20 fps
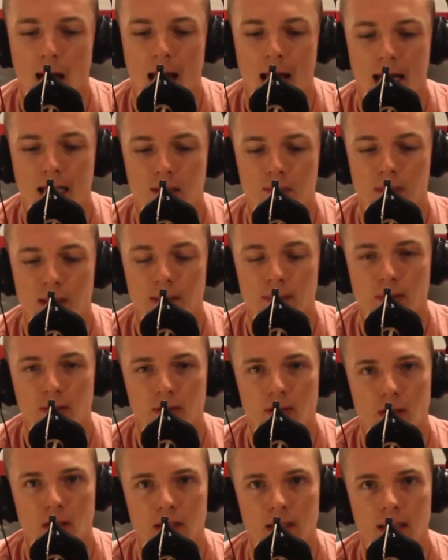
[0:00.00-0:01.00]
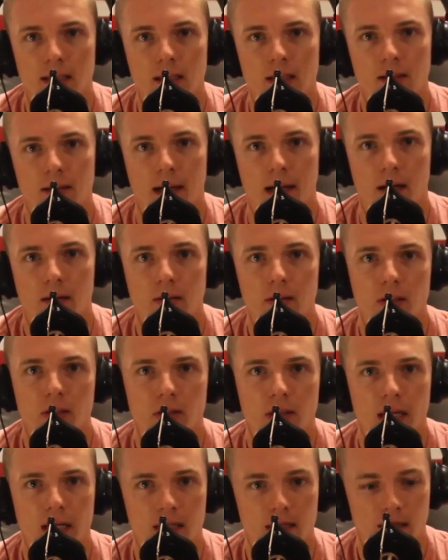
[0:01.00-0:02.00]
As people start to clear out,
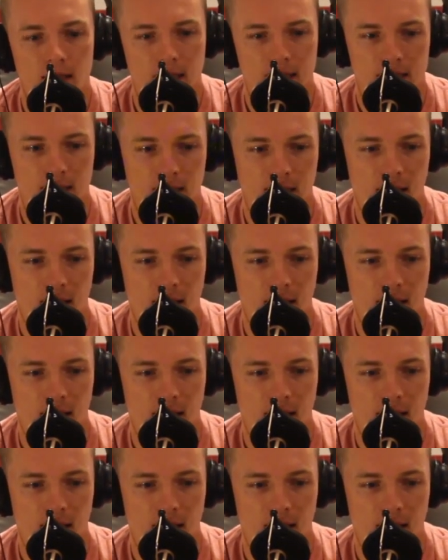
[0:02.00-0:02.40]
you get to the